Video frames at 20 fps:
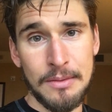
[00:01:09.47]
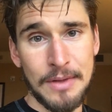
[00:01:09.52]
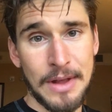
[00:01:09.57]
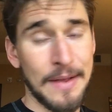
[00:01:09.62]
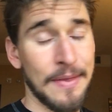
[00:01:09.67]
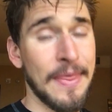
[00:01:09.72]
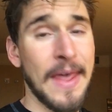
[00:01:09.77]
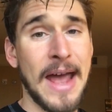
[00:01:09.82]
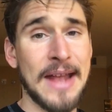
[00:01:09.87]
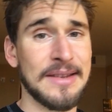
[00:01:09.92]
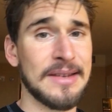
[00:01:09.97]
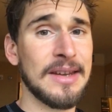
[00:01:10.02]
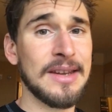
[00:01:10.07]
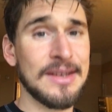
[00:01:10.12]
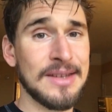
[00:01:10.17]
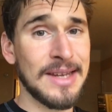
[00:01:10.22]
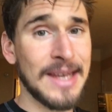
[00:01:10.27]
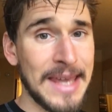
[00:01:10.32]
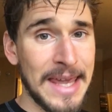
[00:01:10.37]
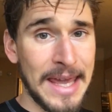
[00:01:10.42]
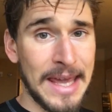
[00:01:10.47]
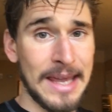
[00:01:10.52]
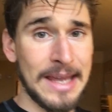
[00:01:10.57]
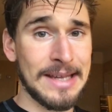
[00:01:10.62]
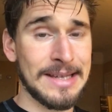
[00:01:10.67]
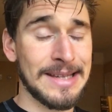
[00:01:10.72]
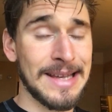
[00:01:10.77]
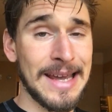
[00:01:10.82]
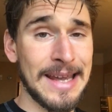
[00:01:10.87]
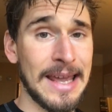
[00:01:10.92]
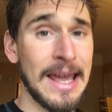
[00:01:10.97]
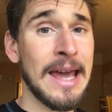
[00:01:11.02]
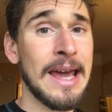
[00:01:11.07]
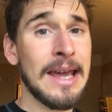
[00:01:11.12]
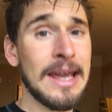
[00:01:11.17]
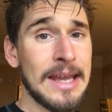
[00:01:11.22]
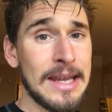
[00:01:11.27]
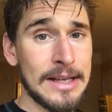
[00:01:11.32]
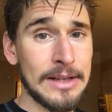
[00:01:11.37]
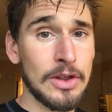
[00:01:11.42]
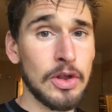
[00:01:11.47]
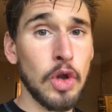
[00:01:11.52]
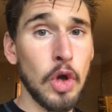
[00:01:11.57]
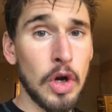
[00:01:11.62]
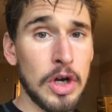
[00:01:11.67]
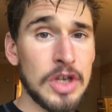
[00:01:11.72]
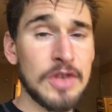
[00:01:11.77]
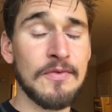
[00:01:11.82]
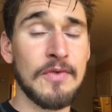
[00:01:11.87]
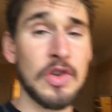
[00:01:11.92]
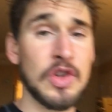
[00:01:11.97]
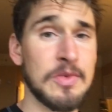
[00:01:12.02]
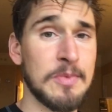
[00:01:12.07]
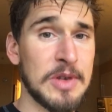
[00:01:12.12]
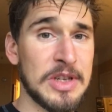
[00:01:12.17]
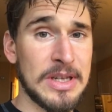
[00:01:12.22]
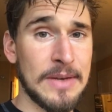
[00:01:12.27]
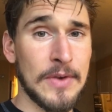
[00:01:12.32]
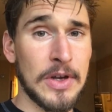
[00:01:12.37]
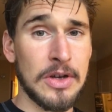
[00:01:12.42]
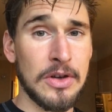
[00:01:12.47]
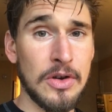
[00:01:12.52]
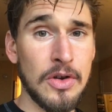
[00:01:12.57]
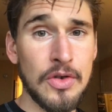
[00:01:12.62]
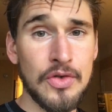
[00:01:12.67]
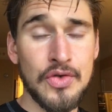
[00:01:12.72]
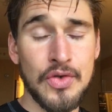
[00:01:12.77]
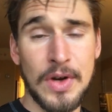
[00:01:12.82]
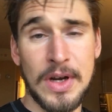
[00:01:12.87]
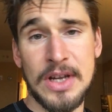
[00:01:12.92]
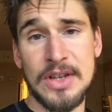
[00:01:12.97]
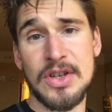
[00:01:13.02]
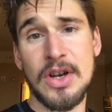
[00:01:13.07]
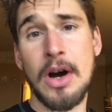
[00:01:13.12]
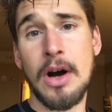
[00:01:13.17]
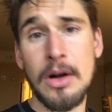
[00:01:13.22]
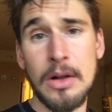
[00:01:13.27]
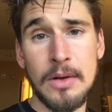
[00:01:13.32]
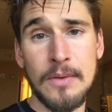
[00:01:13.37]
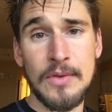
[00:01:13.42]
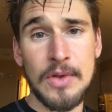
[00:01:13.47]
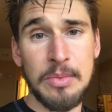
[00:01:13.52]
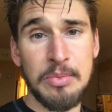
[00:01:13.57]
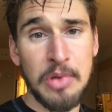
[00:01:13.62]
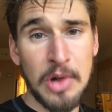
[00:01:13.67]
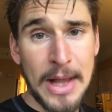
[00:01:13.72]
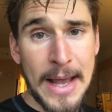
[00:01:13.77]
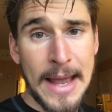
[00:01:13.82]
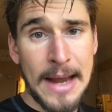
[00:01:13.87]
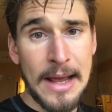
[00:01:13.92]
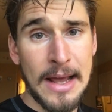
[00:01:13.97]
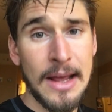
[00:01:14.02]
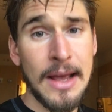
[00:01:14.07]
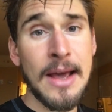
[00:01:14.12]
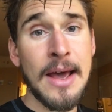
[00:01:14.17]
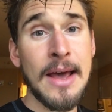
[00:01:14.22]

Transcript: Like, that's his gig, is like he looks for specific nutrients all over the planet